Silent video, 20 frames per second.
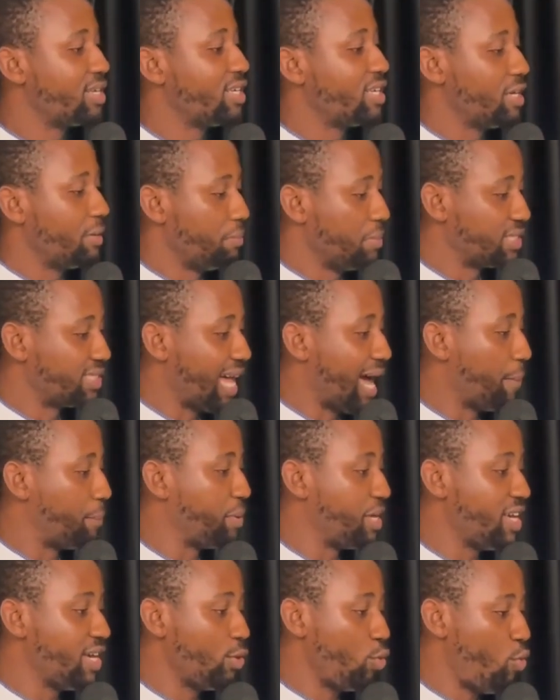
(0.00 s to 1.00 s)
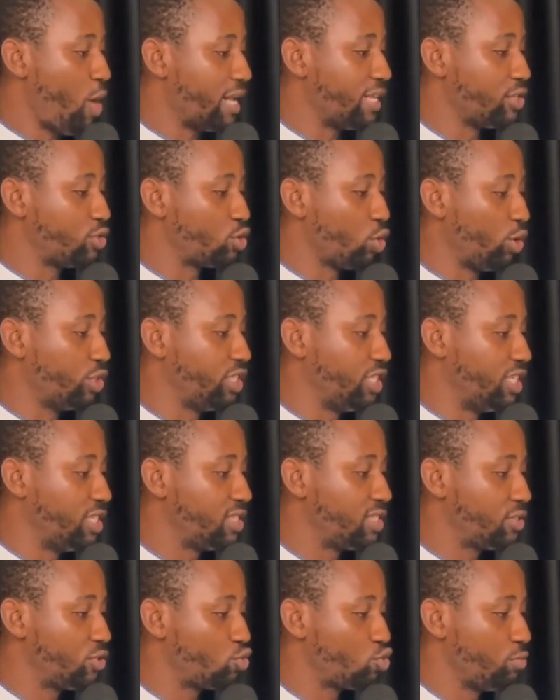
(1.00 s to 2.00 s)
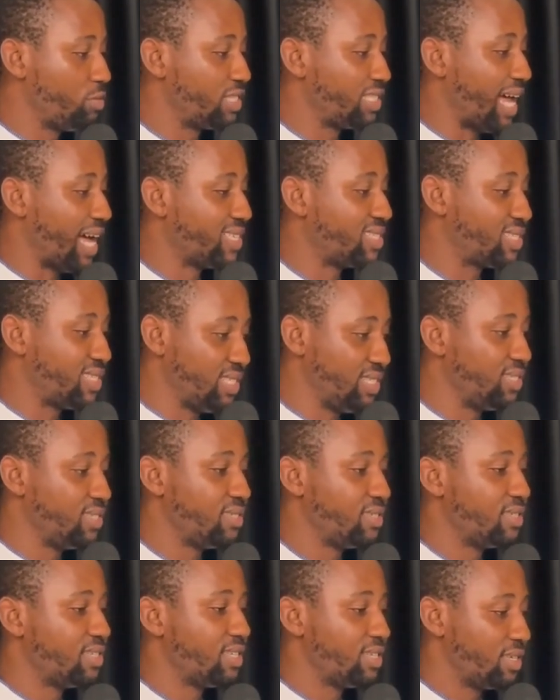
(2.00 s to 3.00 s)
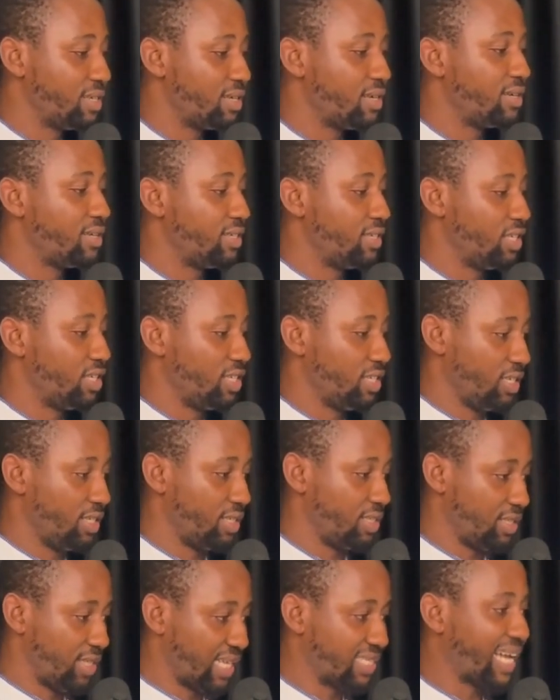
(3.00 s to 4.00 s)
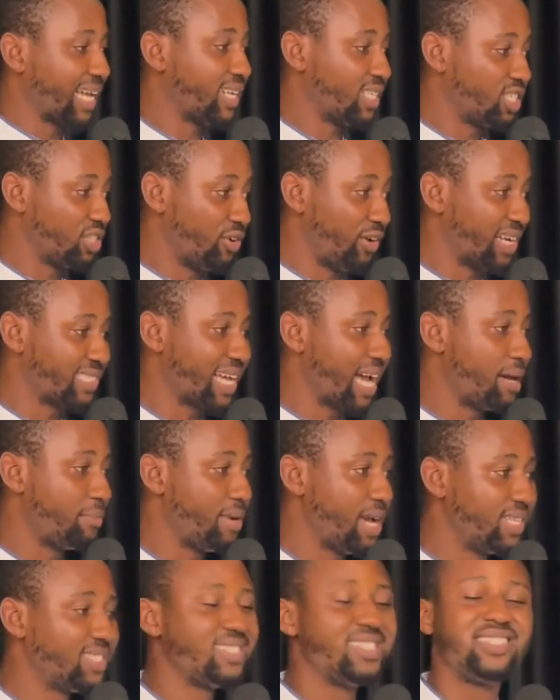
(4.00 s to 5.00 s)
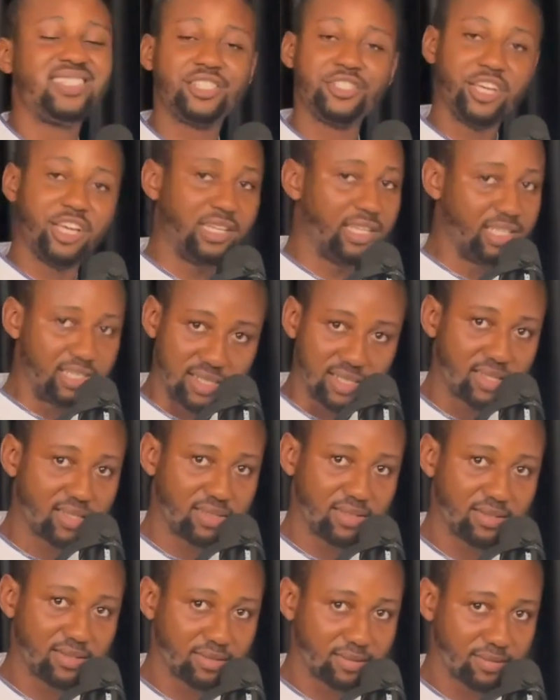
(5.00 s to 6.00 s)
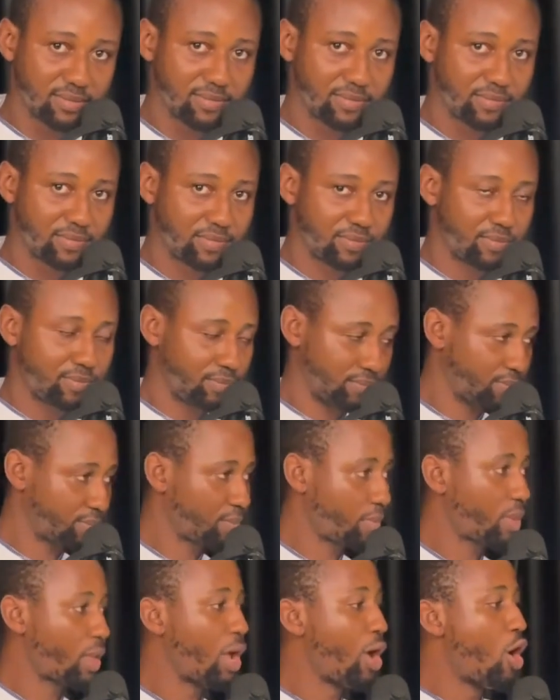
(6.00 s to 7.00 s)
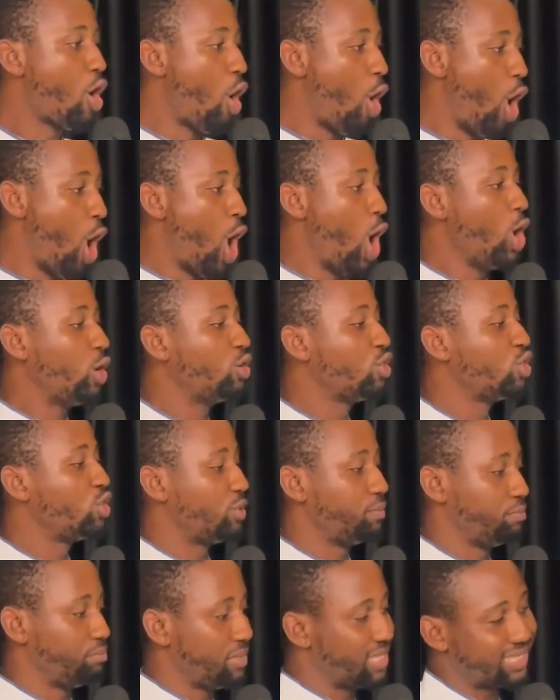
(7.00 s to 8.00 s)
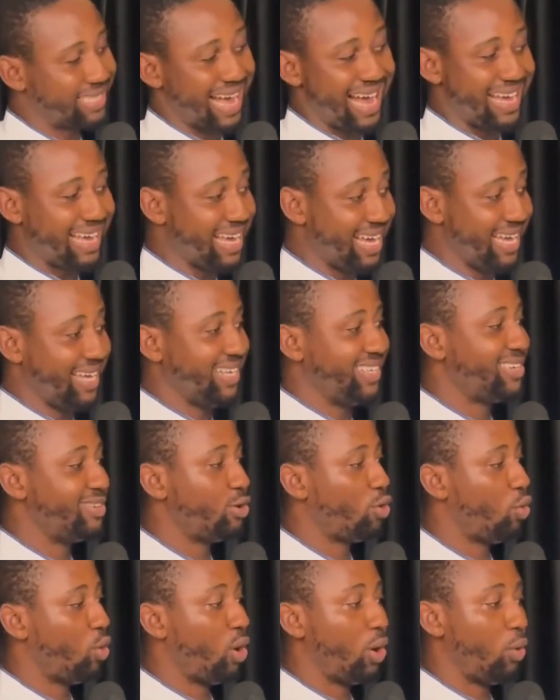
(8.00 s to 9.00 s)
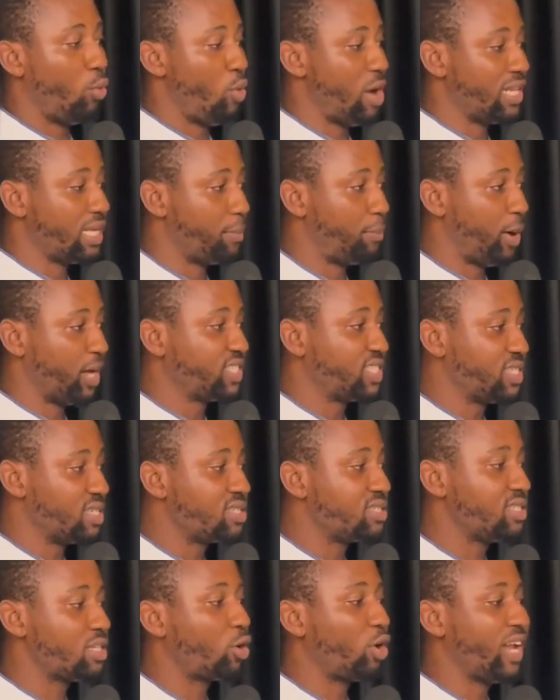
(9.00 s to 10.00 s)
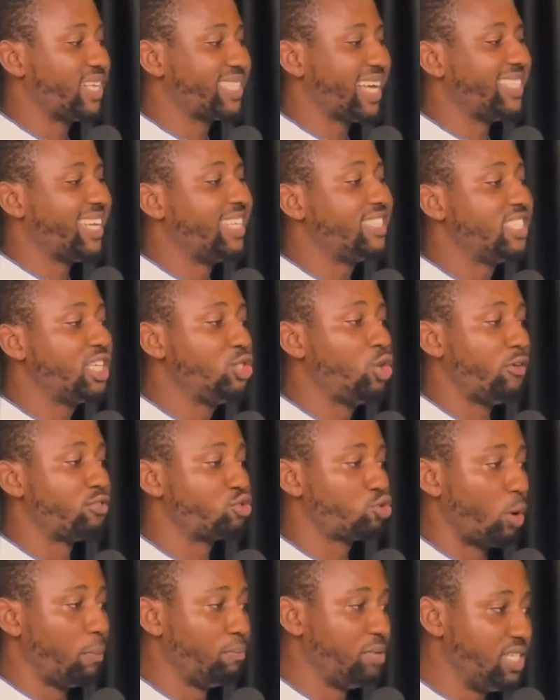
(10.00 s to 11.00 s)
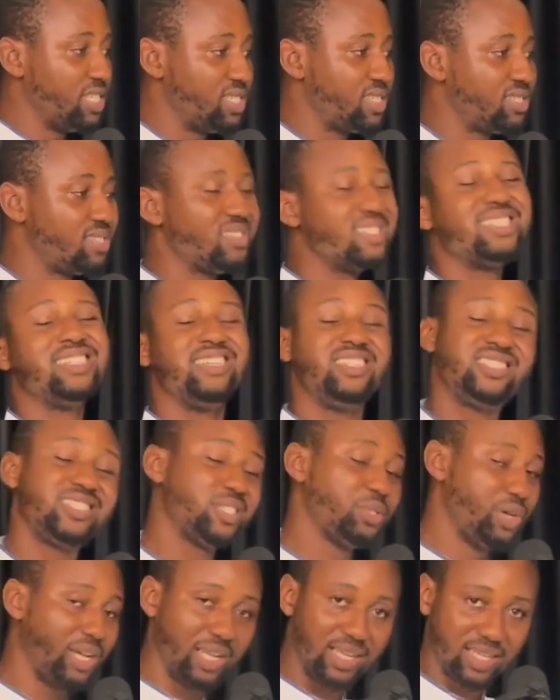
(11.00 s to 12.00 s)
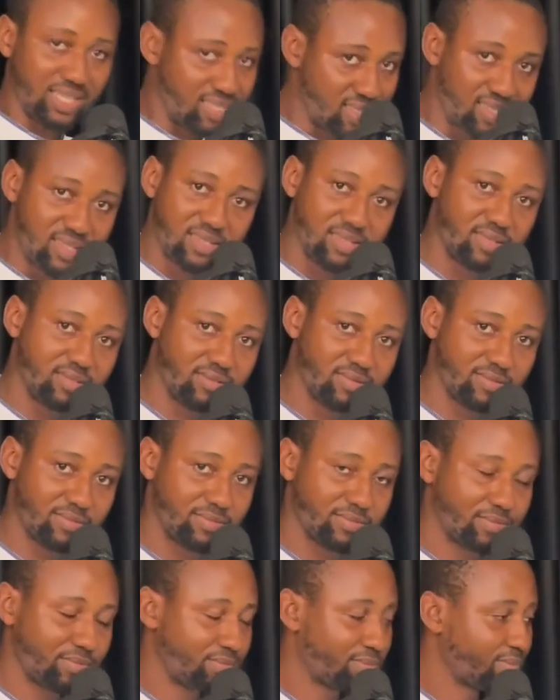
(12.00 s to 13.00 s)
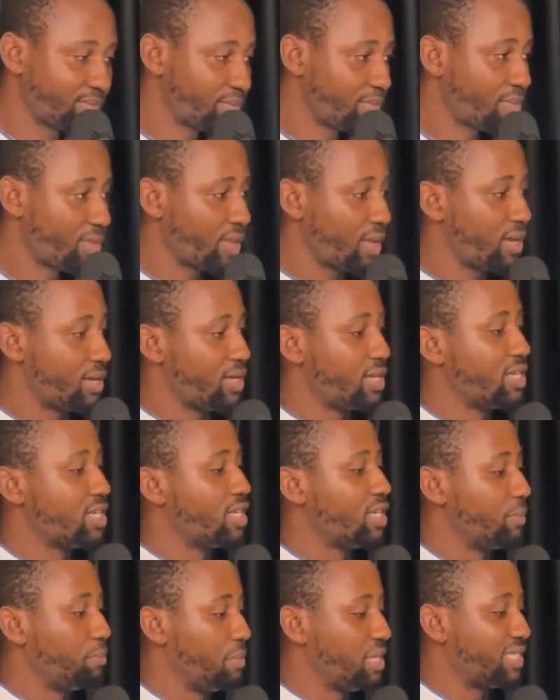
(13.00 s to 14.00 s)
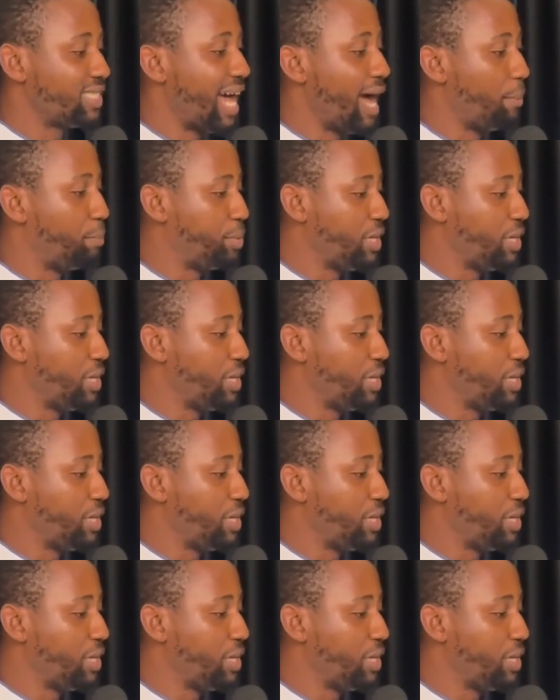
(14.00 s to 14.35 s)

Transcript: Mr. B, when he sold it to Mr. C, they signed a deed of assignment. It's still a lease. Or Mr. A, when he bought it, he collected a deed of sublease. It's still a lease. Mr.